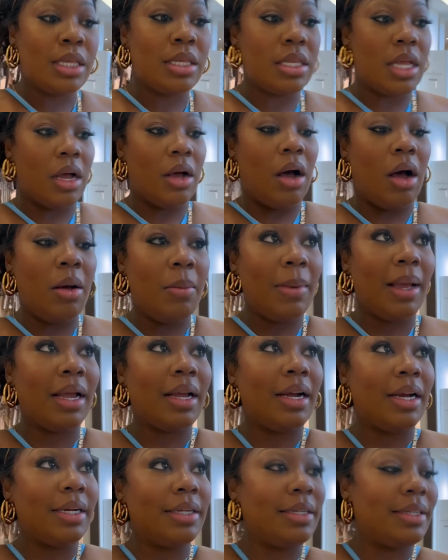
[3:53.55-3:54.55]
So, oh my
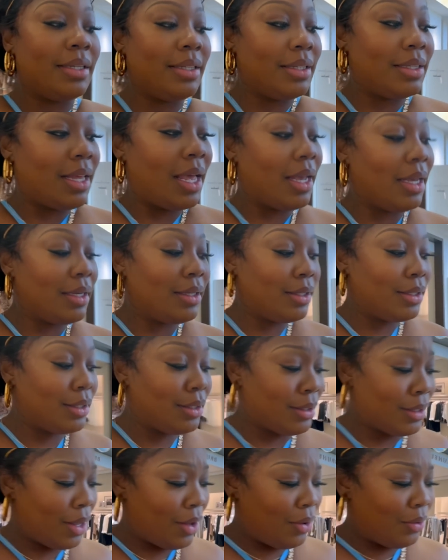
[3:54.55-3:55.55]
gosh, this set is
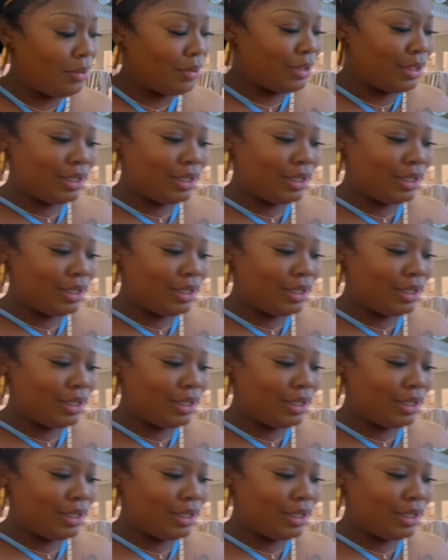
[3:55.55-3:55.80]
so